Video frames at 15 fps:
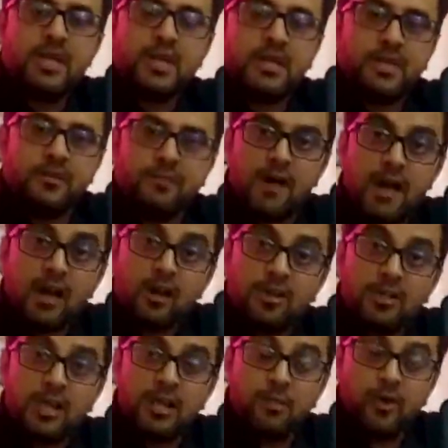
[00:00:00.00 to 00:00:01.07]
in
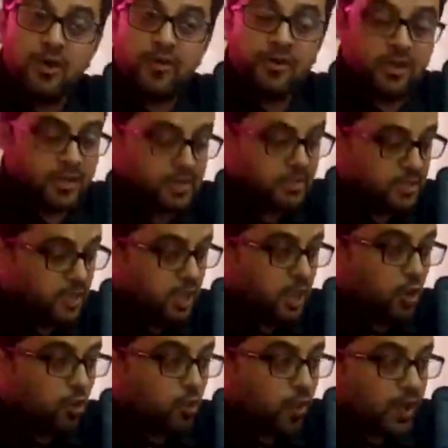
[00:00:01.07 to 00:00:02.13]
virology laboratories,
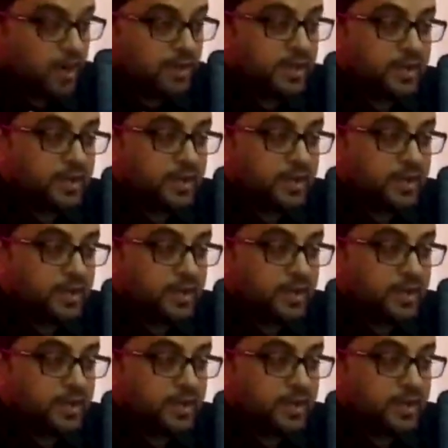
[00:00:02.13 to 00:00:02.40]
quality